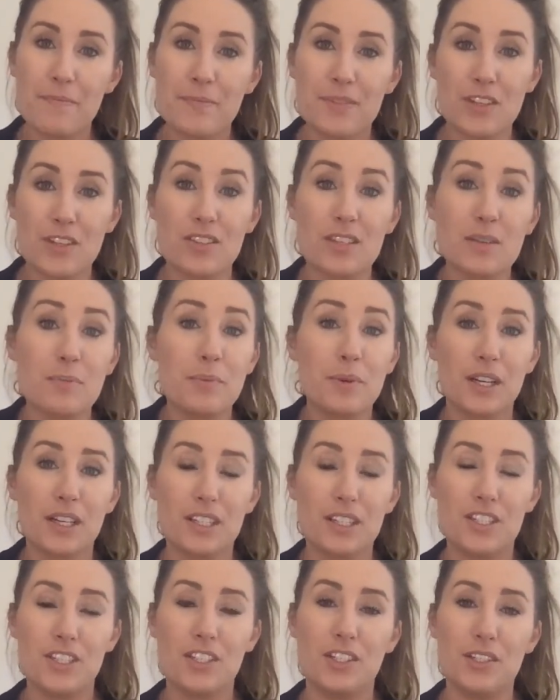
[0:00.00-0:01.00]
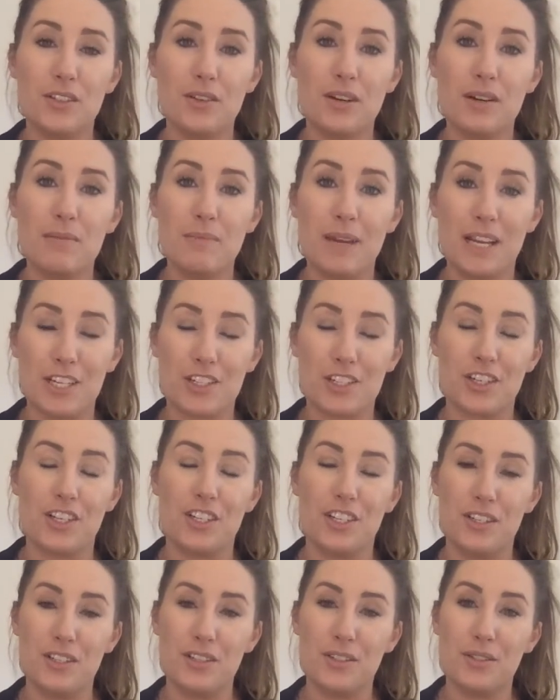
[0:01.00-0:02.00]
So it's important to make sure
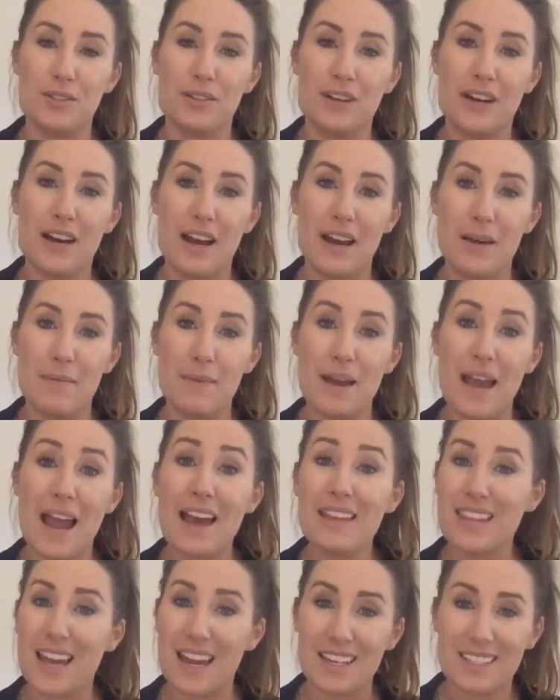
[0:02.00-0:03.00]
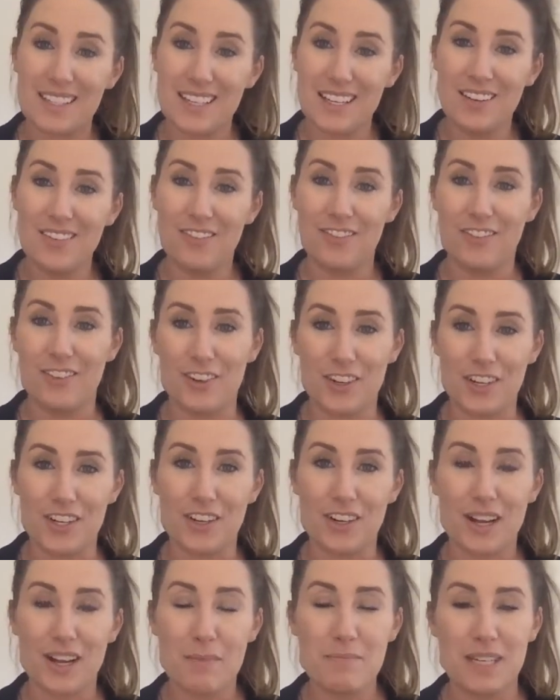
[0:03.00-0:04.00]
you add that for
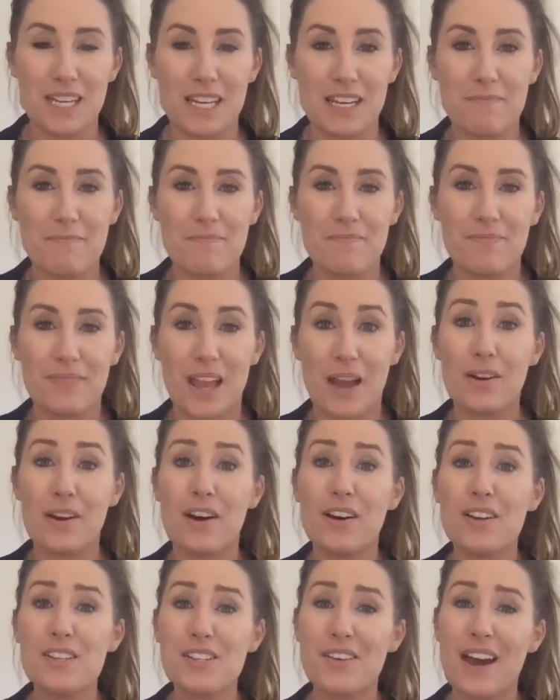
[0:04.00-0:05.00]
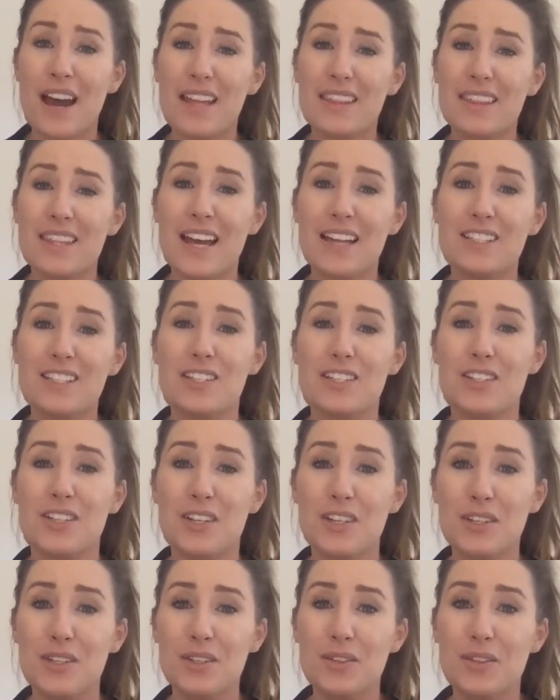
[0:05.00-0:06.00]
your company. I would also add that
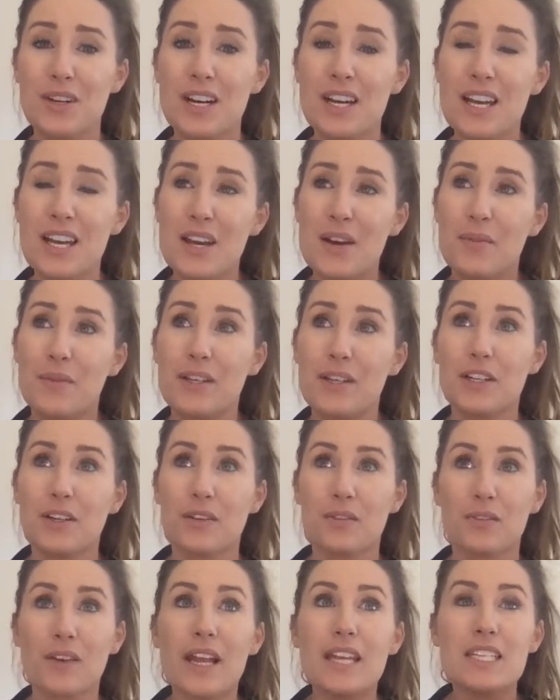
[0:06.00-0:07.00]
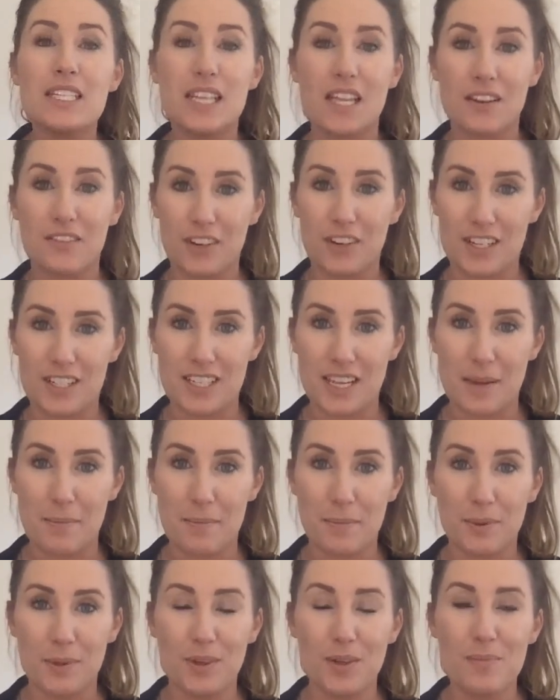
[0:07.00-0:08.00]
to when you're renting, for
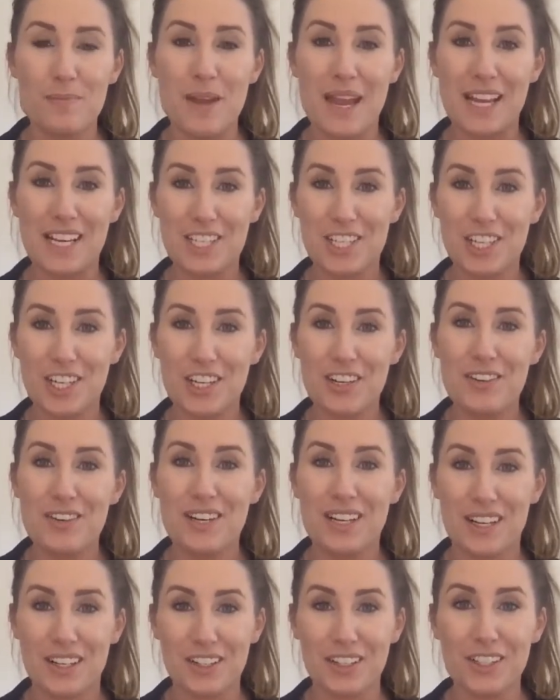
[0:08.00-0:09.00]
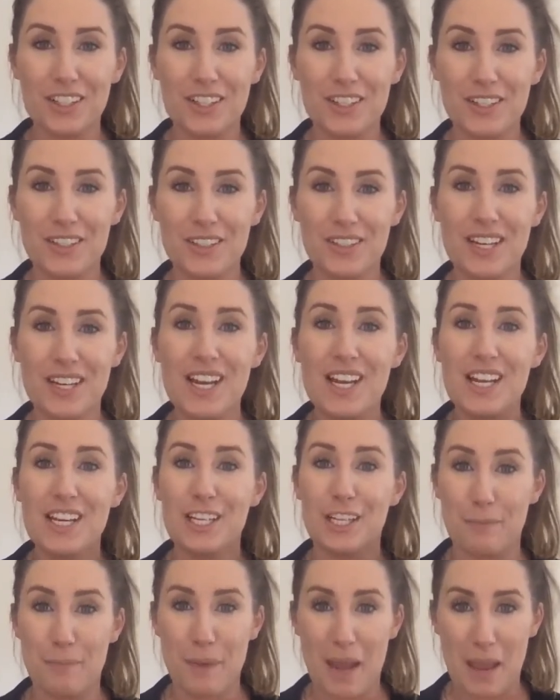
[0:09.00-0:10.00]
example, make sure you include
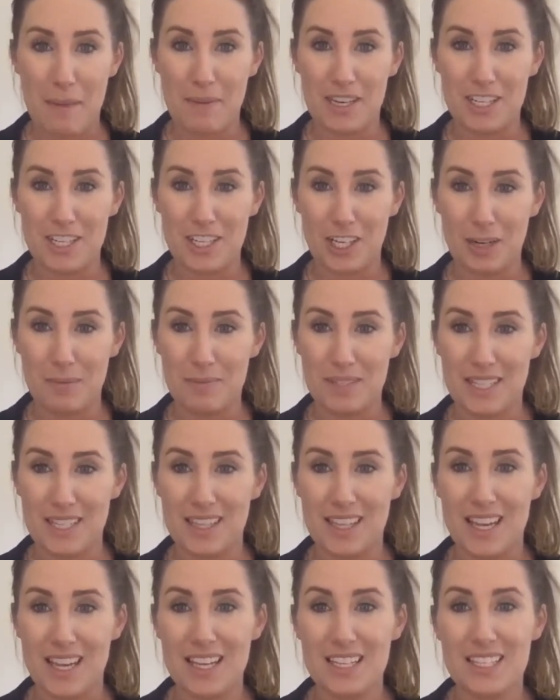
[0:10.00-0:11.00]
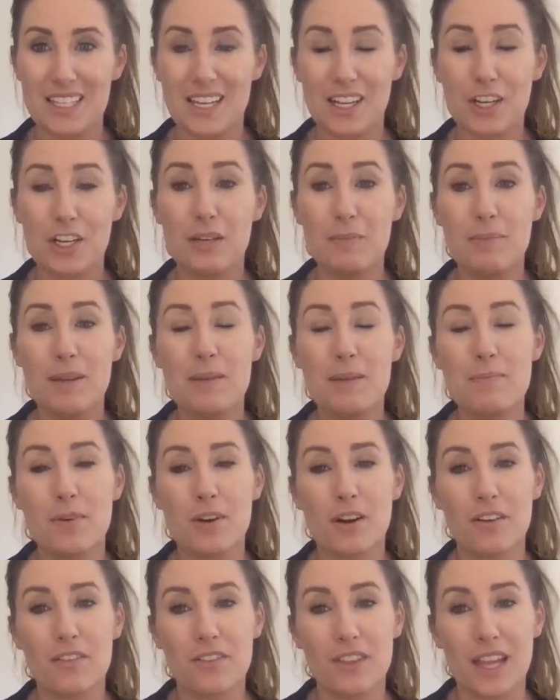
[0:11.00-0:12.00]
your payment terms in this. It could be
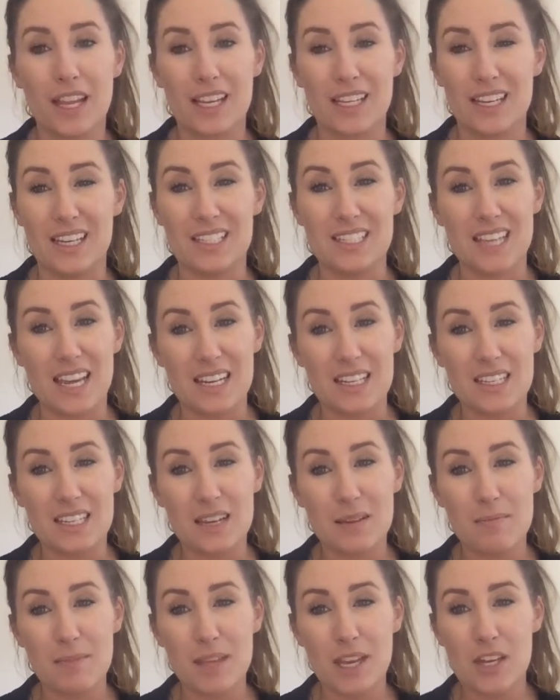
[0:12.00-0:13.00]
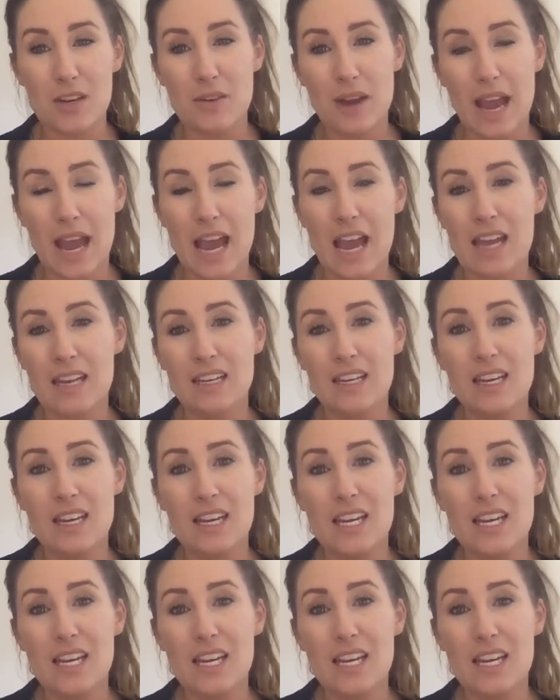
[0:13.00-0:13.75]
more of like an addendum that you add